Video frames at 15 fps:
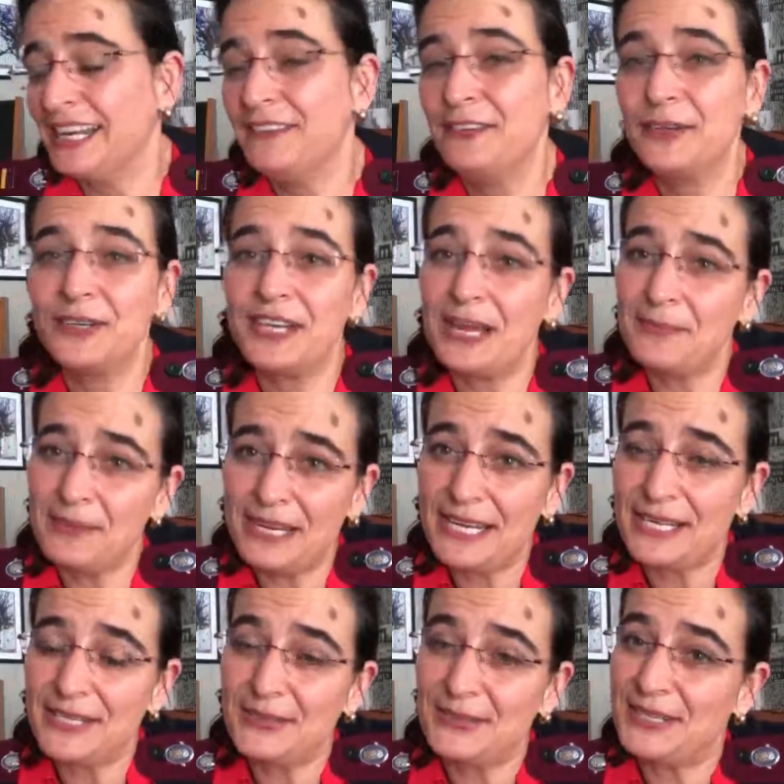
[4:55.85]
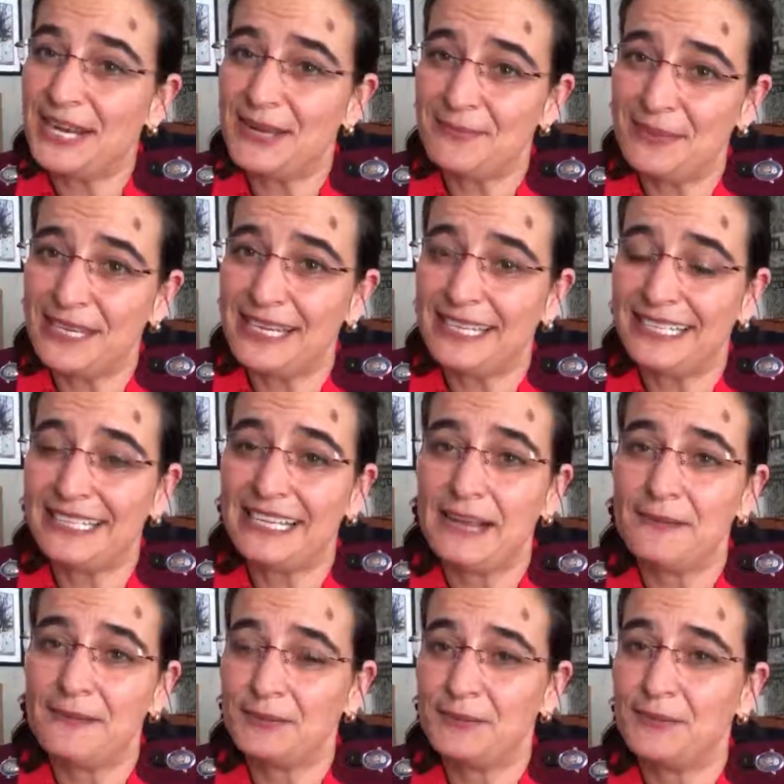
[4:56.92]
If you're a diabetic, you're a diabetic. It
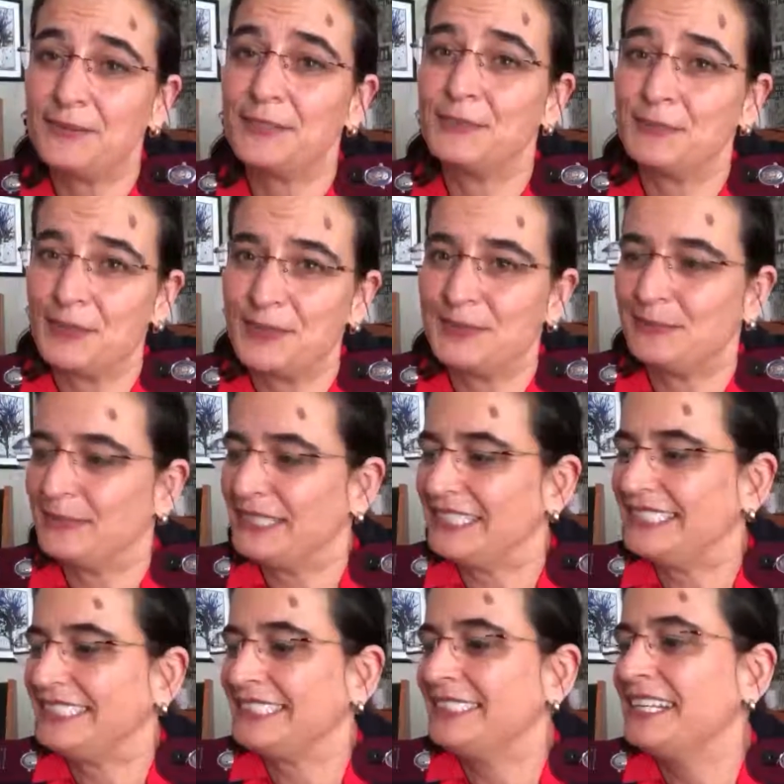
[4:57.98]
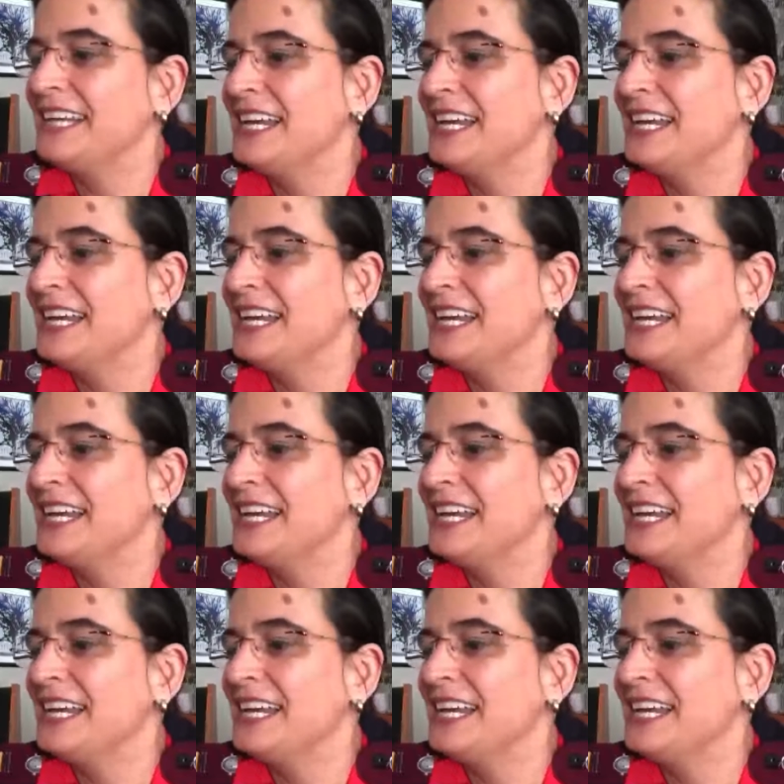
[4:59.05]
comes with responsibility.